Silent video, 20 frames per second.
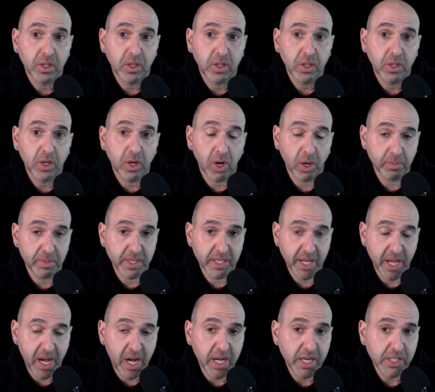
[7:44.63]
carbon
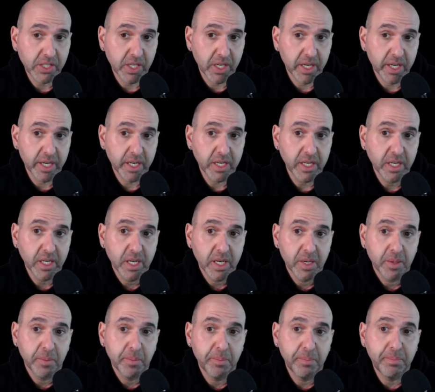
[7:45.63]
dioxide,
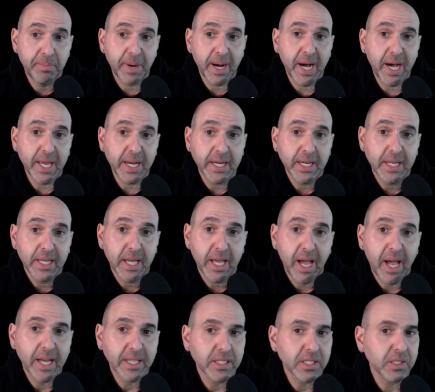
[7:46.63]
but
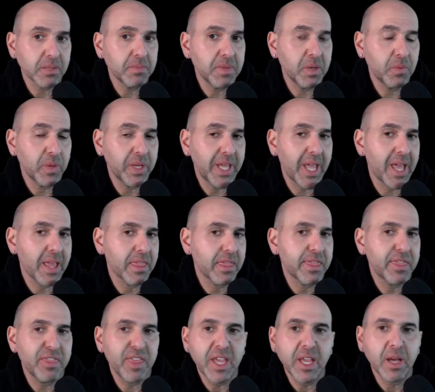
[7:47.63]
that doesn't mean we can't
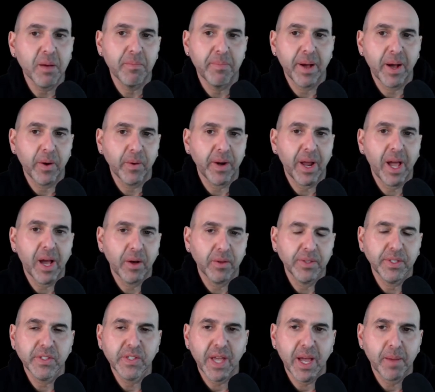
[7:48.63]
think about how
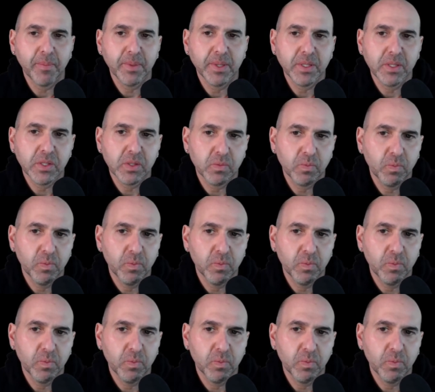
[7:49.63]
this happens.